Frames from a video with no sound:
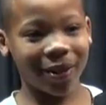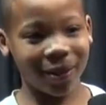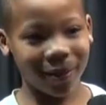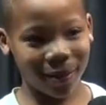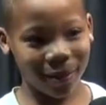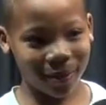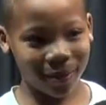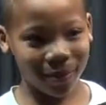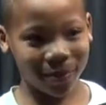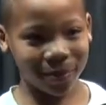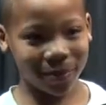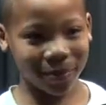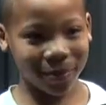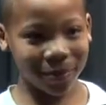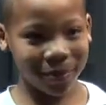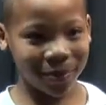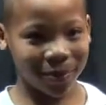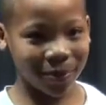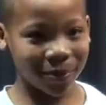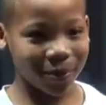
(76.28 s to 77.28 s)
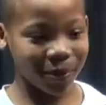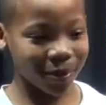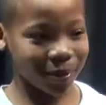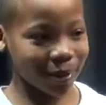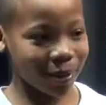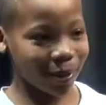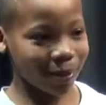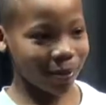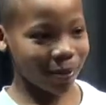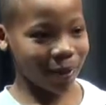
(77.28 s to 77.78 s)
Um,
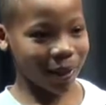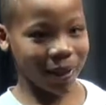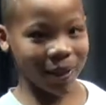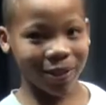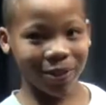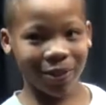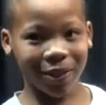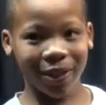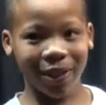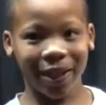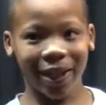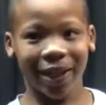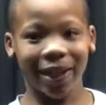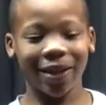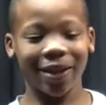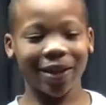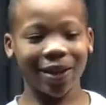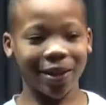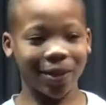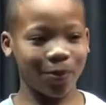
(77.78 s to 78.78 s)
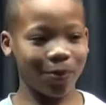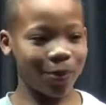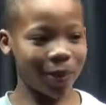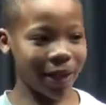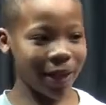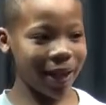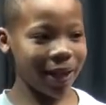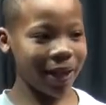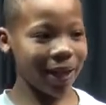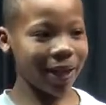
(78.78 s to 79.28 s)
we enjoy like
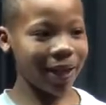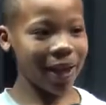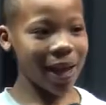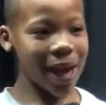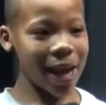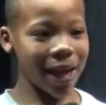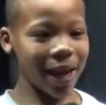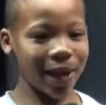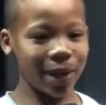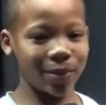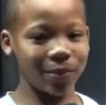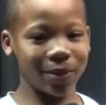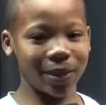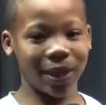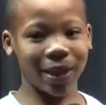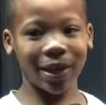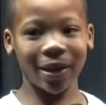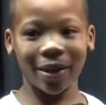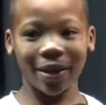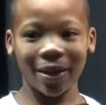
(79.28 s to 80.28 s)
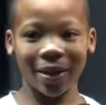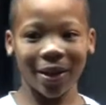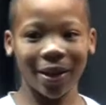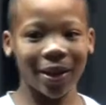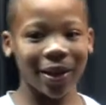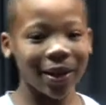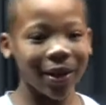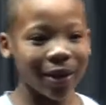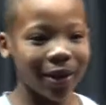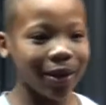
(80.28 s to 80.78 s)
playing games and
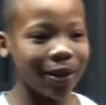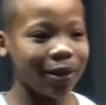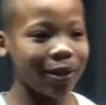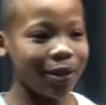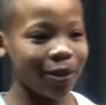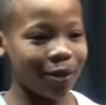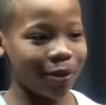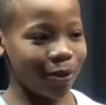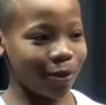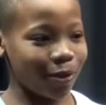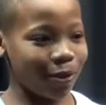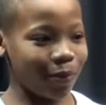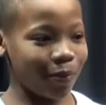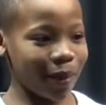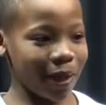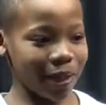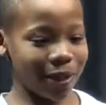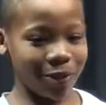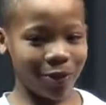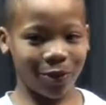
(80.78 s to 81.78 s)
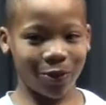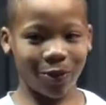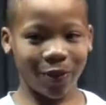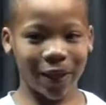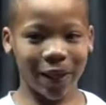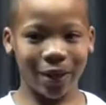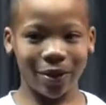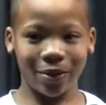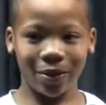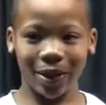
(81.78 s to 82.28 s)
you know, messing
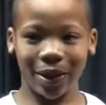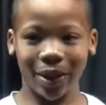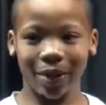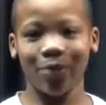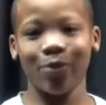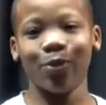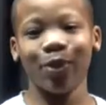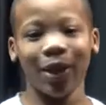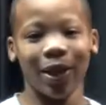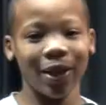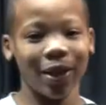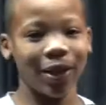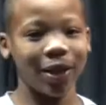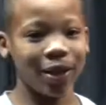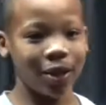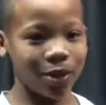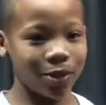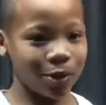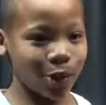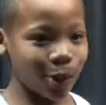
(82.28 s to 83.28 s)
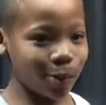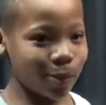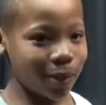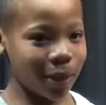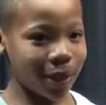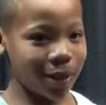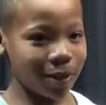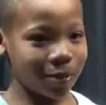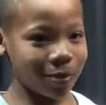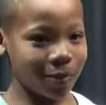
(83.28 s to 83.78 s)
around, and we
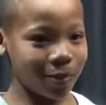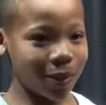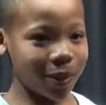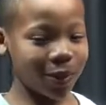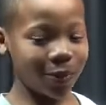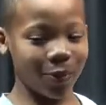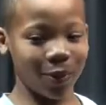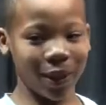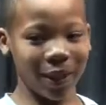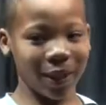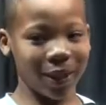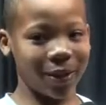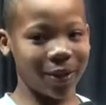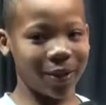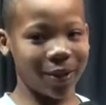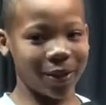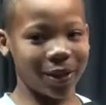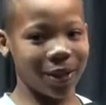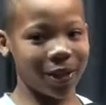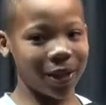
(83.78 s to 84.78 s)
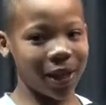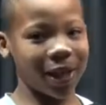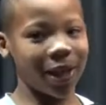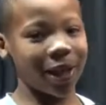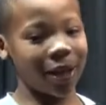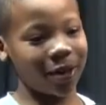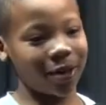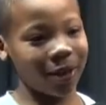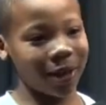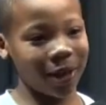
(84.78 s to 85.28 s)
sometimes we uh,
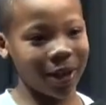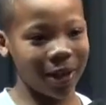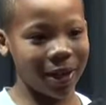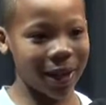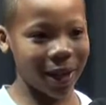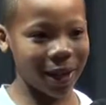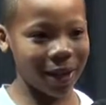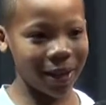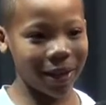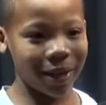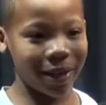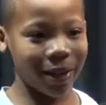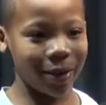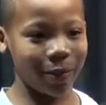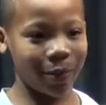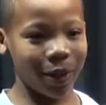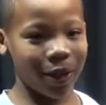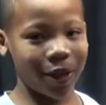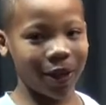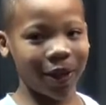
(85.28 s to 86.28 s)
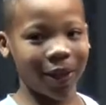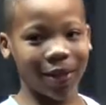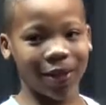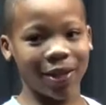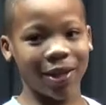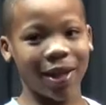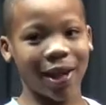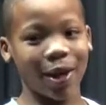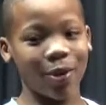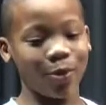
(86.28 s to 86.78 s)
sneak out at night in the middle of
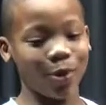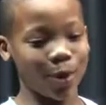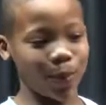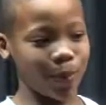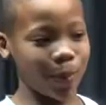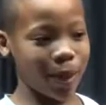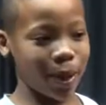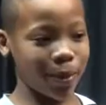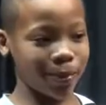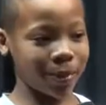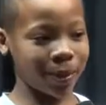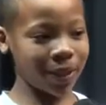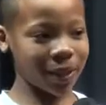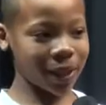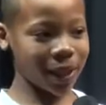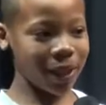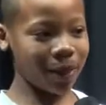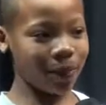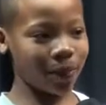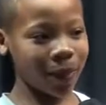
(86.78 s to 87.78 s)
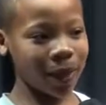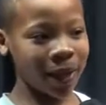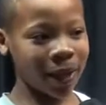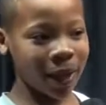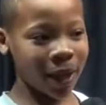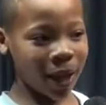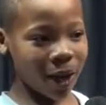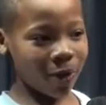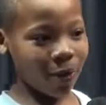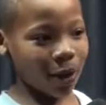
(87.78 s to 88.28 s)
the night when mom's sleep,
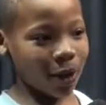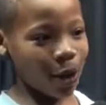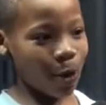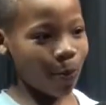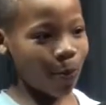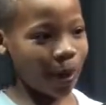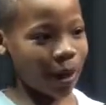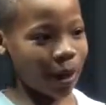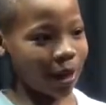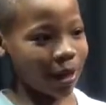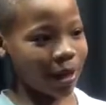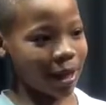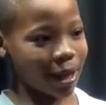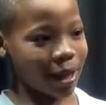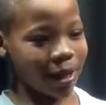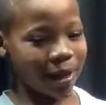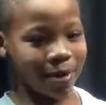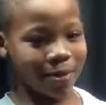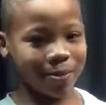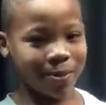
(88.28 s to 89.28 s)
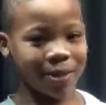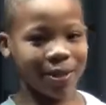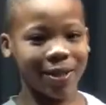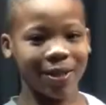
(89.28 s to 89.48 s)
and we go buy games.